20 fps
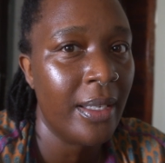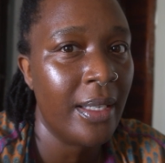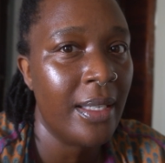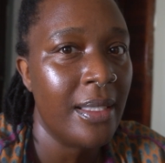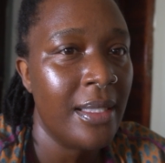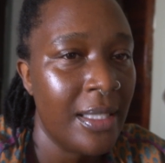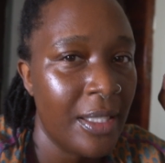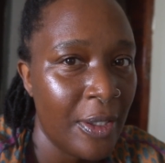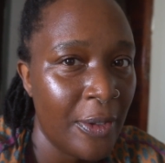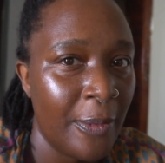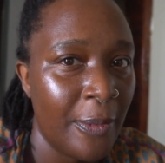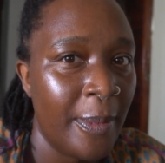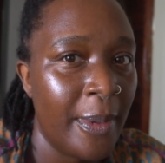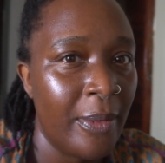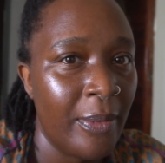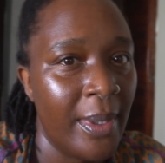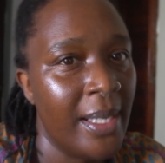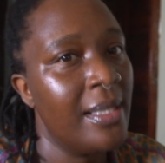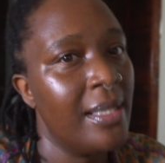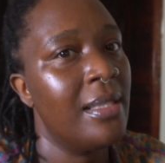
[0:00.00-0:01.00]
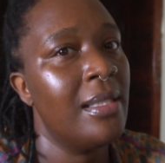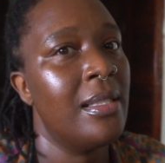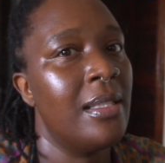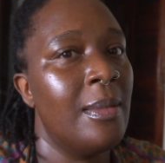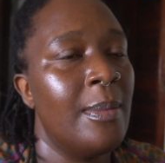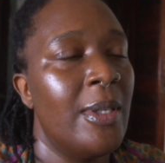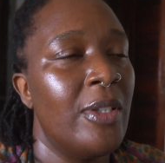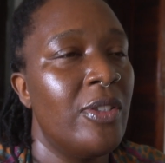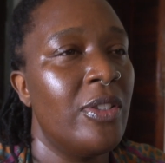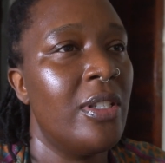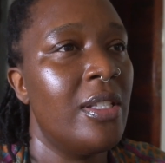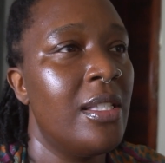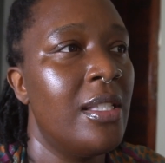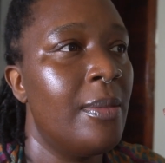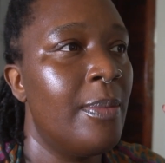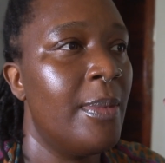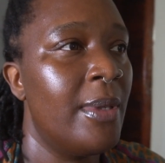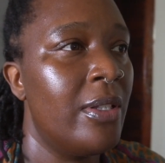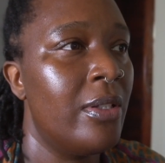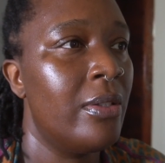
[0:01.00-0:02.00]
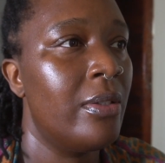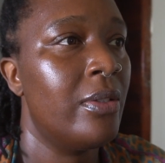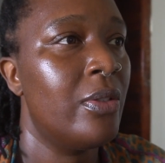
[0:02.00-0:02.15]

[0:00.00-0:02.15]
has still been racism. It's just been